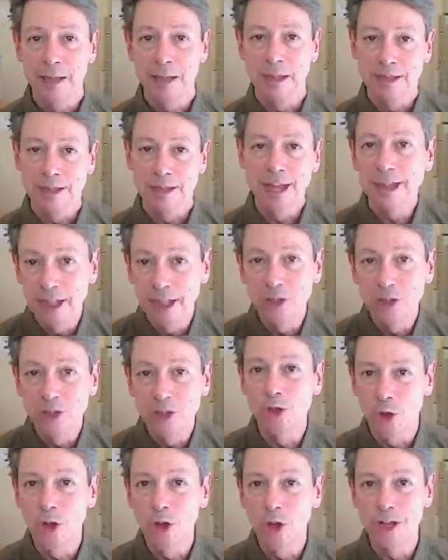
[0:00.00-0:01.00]
taking in the
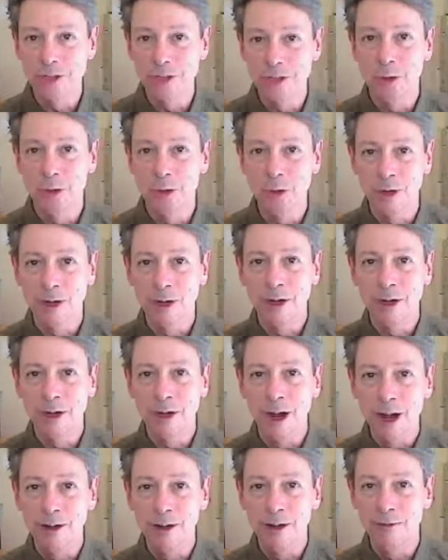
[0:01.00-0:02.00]
good, as it were,
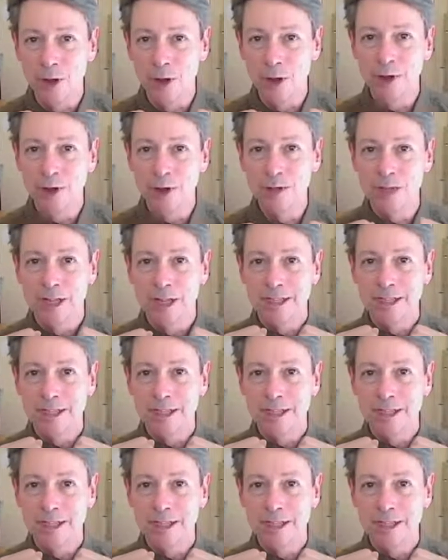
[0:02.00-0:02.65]
of those